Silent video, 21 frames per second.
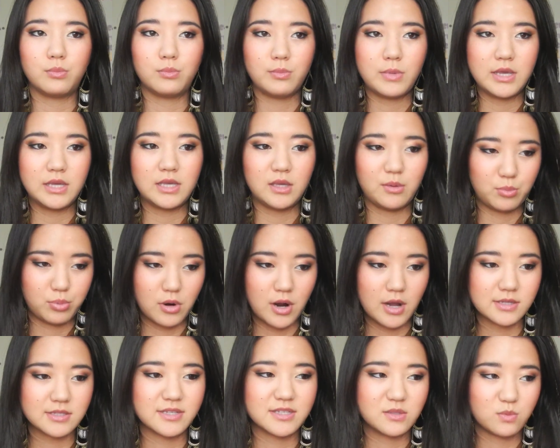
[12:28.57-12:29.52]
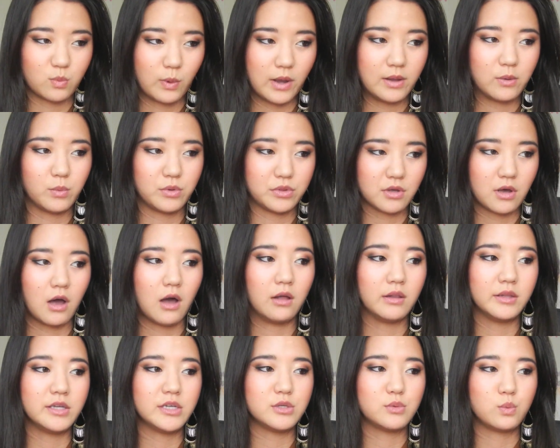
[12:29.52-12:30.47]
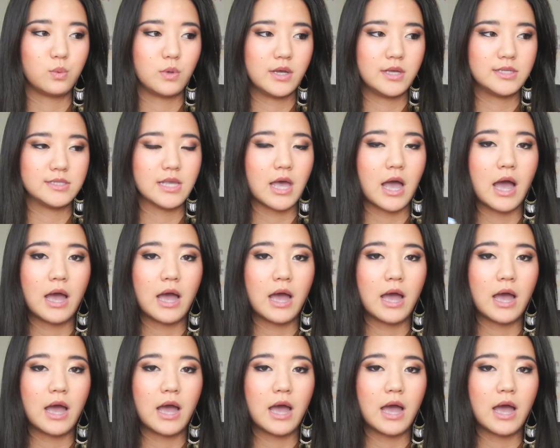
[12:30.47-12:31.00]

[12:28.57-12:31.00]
making process went with college was